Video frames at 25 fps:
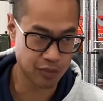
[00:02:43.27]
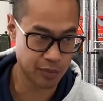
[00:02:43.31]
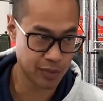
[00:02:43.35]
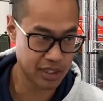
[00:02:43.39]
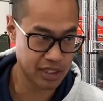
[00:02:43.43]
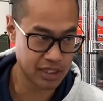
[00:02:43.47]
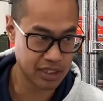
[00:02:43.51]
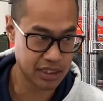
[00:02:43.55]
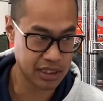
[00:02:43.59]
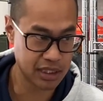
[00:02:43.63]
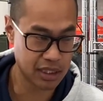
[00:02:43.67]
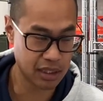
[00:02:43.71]
Mini
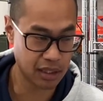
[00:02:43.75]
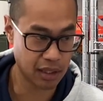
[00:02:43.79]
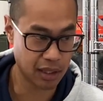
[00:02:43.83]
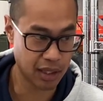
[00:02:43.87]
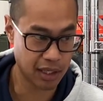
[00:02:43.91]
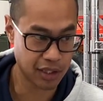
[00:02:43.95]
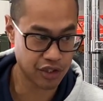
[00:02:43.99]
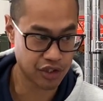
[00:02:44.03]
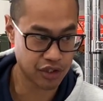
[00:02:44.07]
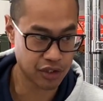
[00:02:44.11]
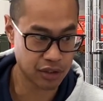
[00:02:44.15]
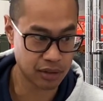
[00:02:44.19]
Z
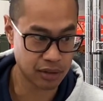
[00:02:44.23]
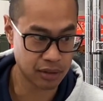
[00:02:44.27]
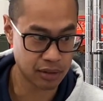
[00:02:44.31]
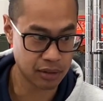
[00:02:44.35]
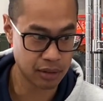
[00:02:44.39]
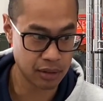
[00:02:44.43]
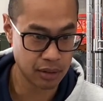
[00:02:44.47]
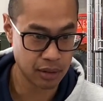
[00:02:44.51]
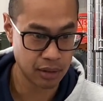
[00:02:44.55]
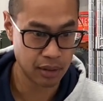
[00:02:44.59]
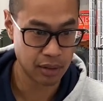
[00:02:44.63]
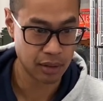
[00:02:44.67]
collection.
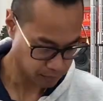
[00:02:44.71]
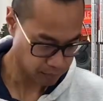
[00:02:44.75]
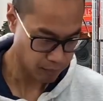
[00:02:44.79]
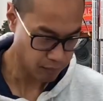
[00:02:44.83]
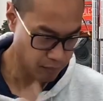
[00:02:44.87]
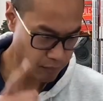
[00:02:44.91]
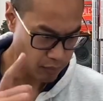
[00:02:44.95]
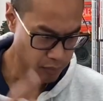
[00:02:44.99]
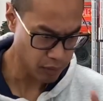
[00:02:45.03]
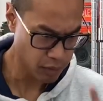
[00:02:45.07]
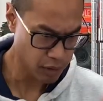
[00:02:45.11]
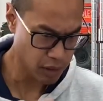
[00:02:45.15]

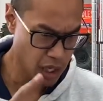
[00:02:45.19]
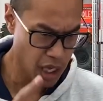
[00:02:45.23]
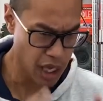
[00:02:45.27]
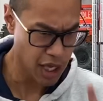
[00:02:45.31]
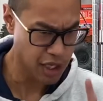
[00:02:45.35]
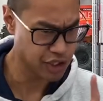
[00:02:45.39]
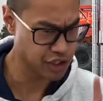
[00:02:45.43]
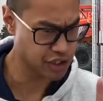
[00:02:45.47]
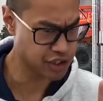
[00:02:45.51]
You